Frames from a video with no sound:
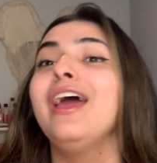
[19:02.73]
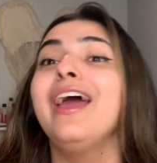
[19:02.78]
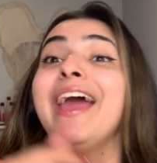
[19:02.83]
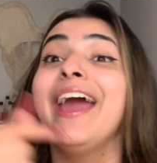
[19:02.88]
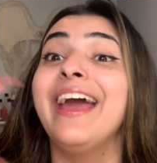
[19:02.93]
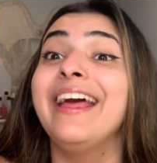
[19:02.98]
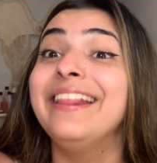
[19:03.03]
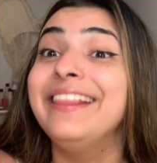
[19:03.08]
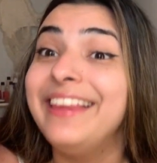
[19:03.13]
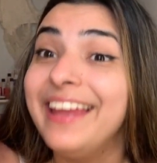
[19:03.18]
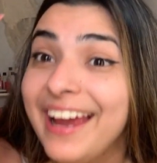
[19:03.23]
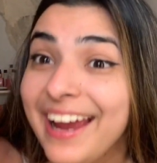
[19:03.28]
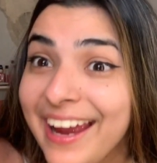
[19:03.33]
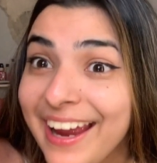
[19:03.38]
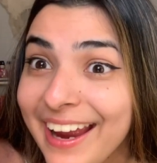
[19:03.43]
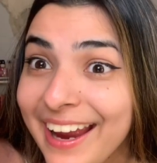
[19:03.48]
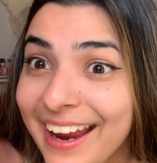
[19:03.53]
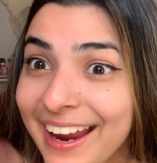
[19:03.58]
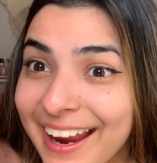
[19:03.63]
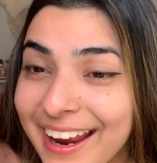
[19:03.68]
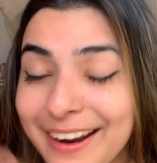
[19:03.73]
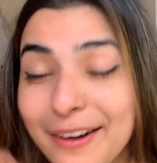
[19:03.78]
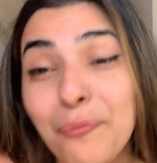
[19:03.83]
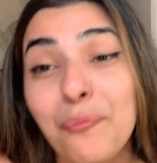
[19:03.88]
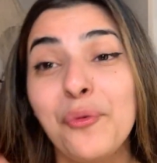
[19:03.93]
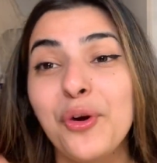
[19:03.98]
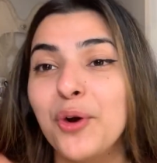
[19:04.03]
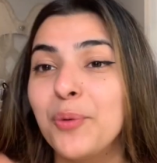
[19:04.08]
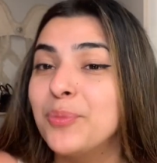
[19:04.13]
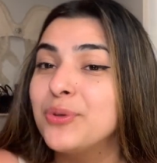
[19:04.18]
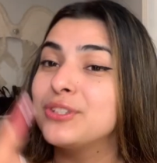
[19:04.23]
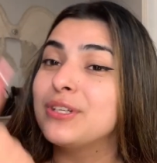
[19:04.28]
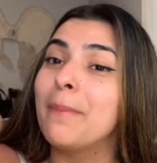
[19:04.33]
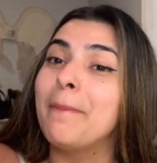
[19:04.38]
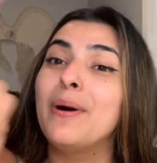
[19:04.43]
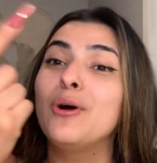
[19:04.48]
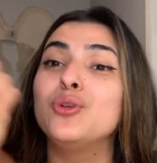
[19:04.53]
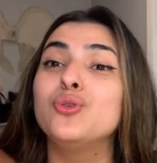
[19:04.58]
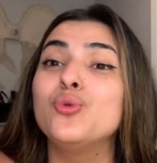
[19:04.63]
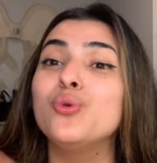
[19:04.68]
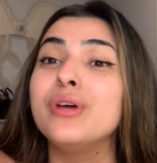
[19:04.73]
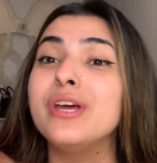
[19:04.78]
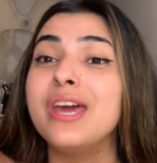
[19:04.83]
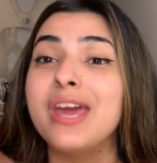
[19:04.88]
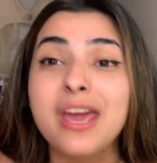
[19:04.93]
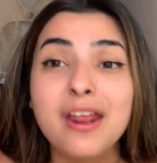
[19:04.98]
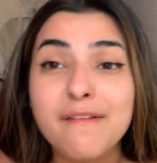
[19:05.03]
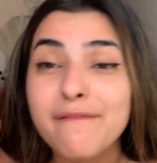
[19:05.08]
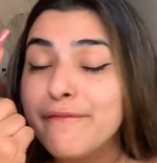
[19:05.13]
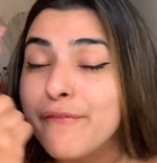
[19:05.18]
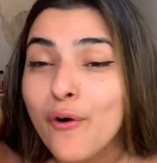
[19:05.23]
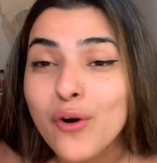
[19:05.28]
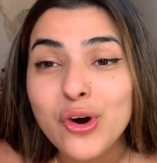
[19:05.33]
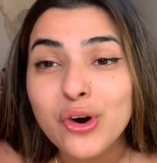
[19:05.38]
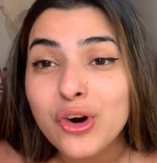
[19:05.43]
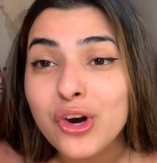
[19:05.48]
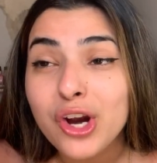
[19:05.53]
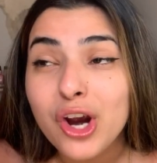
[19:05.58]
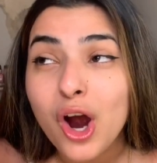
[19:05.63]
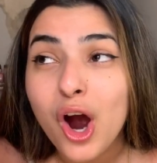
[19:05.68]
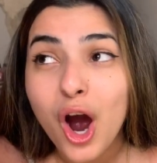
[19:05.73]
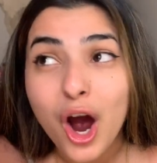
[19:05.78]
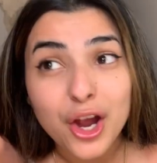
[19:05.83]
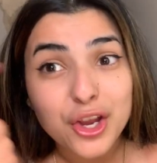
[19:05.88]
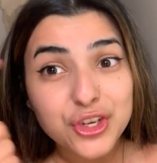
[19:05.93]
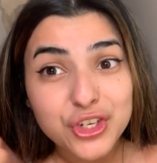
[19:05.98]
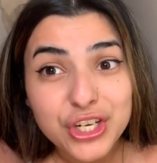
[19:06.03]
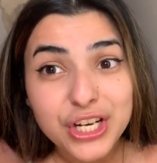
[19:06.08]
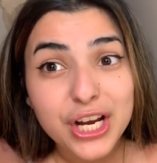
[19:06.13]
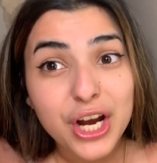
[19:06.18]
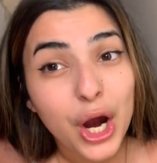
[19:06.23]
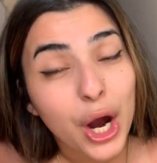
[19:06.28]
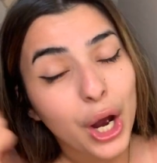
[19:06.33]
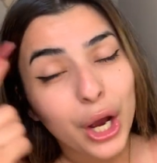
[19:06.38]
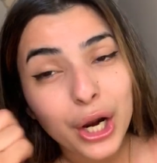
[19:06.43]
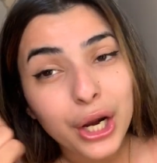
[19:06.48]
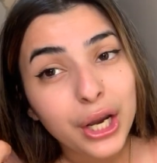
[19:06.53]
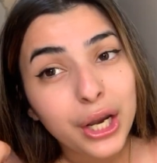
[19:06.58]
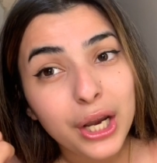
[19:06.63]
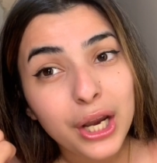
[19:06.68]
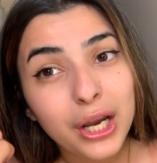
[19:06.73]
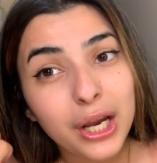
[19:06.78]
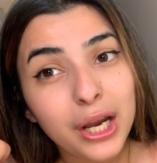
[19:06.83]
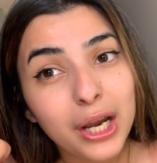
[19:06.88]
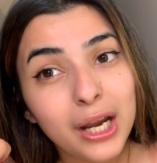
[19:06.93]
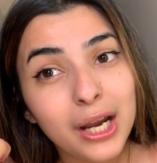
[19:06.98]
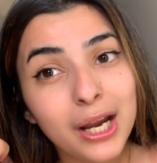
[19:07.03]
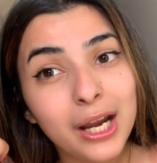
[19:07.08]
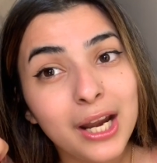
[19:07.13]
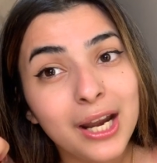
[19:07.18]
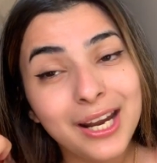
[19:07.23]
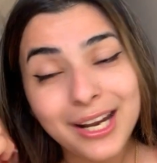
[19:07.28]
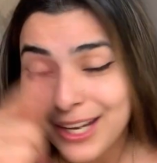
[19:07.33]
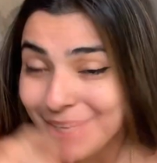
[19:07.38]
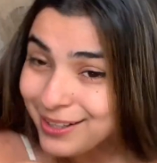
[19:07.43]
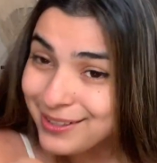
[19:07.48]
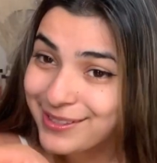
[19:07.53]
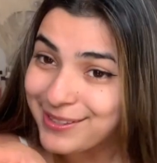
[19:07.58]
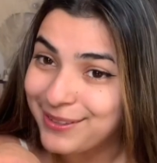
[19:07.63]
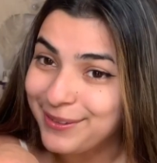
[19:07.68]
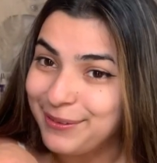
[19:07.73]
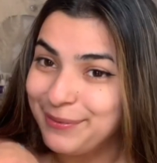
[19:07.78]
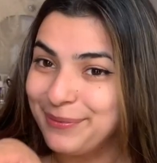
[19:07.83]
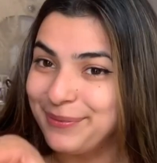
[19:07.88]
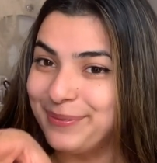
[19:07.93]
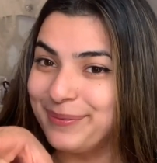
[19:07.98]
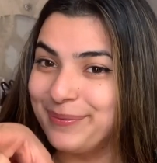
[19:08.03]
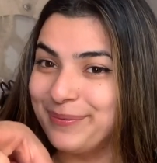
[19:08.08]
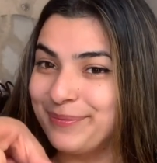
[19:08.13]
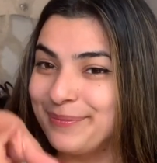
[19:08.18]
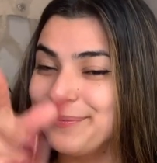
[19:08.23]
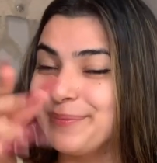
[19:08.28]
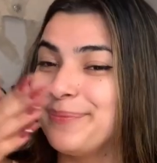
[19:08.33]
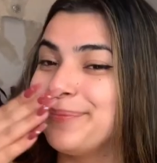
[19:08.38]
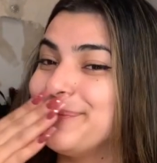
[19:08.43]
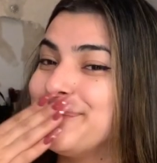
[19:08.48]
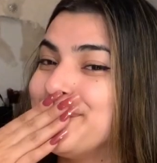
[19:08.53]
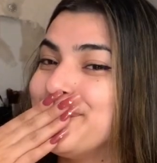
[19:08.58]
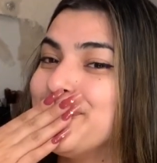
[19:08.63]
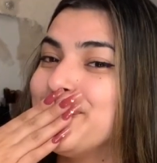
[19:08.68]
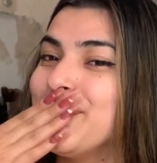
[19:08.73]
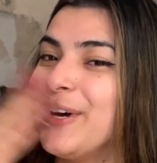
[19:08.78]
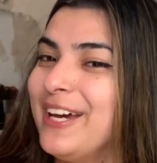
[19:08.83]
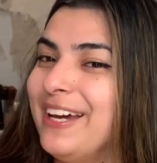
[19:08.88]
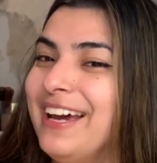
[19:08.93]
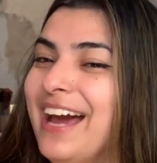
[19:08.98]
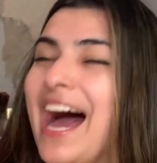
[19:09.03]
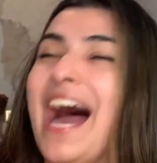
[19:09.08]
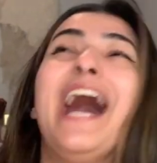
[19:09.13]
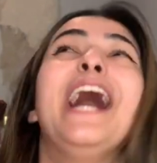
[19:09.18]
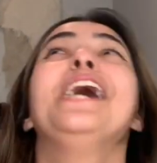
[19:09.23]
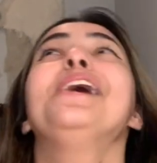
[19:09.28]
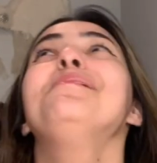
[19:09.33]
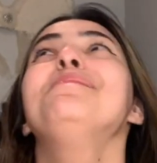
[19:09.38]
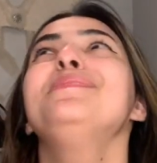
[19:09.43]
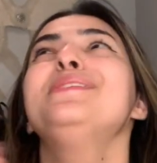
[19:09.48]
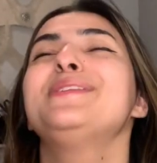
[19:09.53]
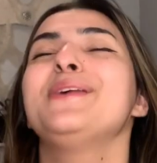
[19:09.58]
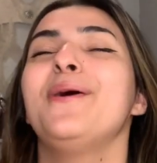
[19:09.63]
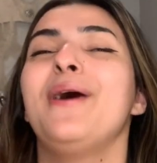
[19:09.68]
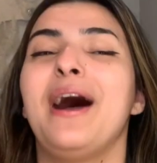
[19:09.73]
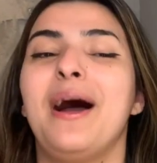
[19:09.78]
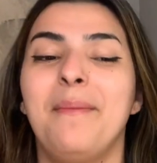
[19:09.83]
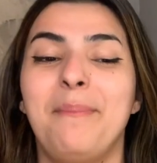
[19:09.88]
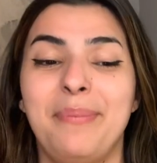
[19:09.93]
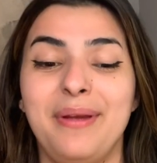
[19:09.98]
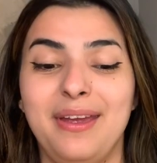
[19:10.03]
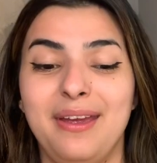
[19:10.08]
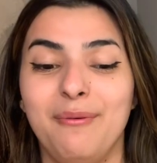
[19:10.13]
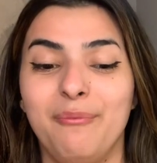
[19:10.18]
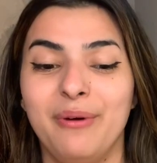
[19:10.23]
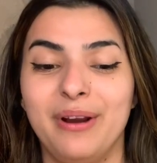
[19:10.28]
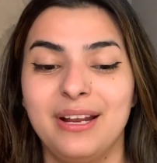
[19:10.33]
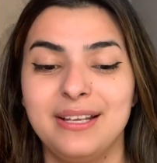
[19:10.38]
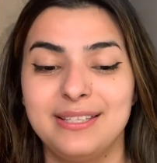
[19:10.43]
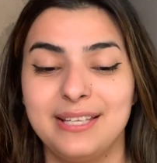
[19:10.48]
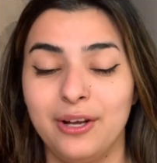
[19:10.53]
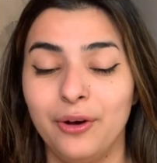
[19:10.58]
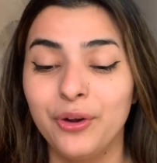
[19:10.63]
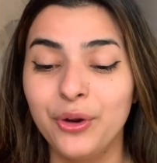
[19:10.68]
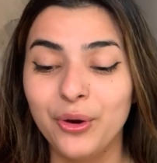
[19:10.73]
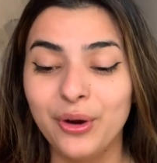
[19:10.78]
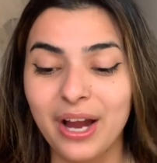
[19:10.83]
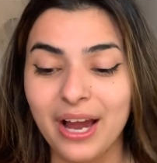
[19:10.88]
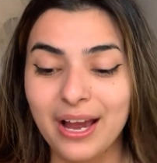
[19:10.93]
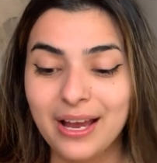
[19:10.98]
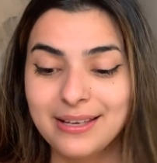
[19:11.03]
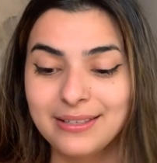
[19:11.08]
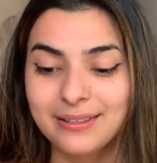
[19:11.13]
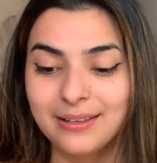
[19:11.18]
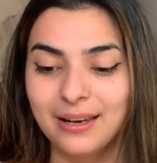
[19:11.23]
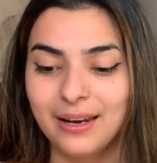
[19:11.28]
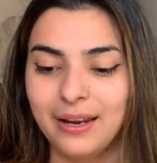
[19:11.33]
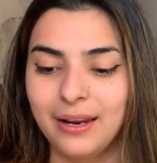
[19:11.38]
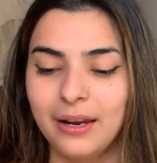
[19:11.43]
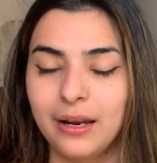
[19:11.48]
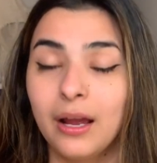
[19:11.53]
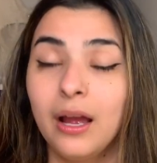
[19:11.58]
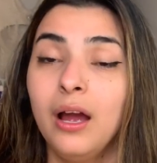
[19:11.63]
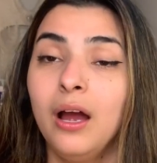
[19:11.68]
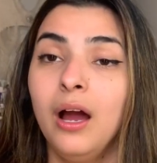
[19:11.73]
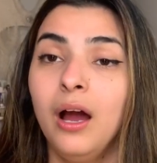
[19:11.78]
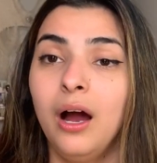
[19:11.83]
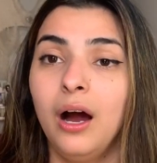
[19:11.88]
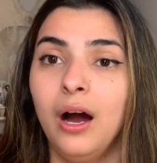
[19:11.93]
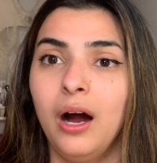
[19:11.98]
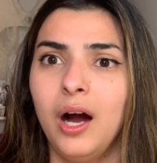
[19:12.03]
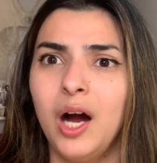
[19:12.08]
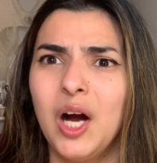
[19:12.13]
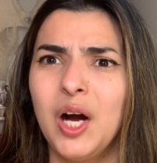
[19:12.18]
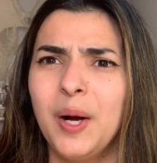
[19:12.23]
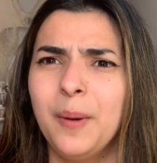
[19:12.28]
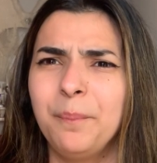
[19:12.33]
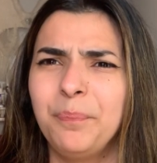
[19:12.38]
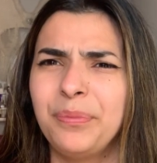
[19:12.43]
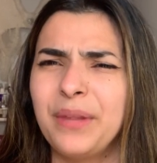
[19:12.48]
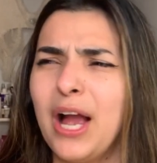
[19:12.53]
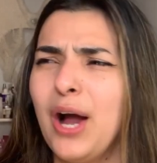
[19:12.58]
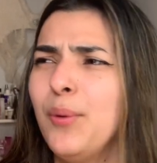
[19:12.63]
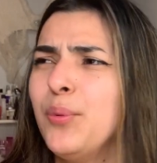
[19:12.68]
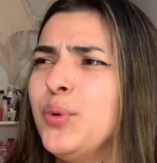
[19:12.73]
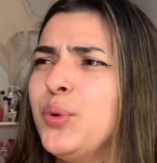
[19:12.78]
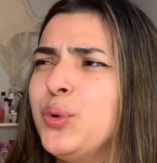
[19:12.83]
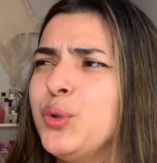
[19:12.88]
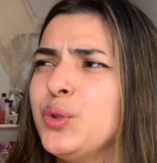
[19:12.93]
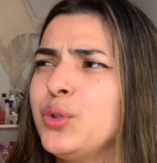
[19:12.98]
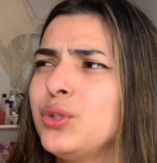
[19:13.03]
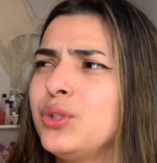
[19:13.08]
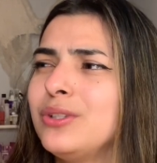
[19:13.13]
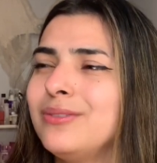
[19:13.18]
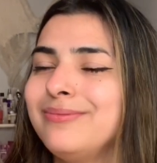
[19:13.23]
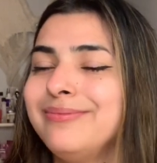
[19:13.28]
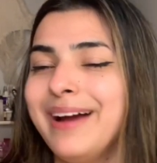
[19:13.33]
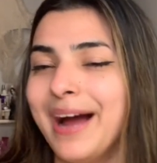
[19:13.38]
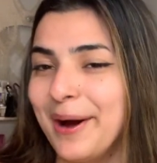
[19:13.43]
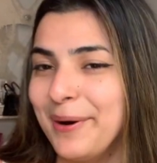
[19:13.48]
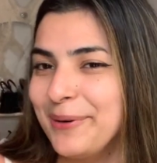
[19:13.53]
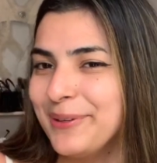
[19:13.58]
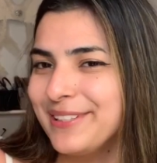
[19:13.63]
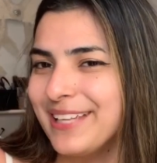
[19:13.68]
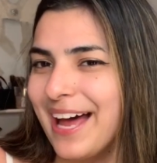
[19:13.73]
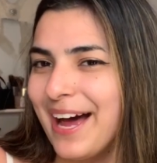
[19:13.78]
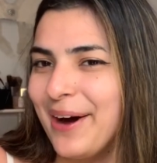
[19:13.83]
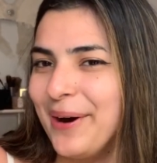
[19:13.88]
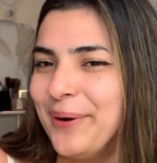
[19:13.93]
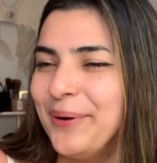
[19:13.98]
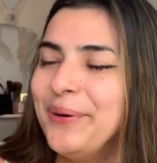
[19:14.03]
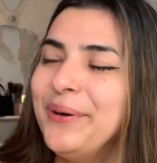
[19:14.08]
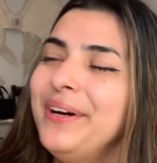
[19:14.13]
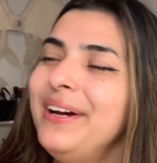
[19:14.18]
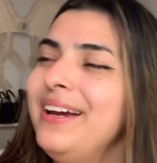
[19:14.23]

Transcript: And then we almost about to hit 400 on YouTube. I'm so happy when I tell you guys that like I was out,